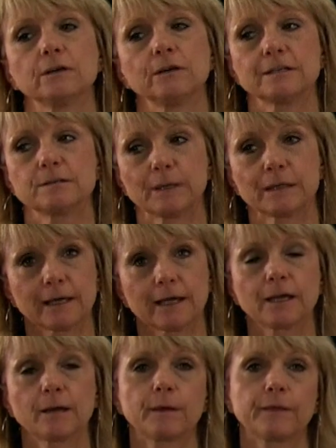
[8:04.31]
You need to be
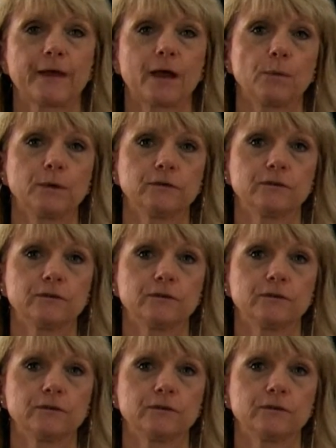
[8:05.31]
thinking about that when you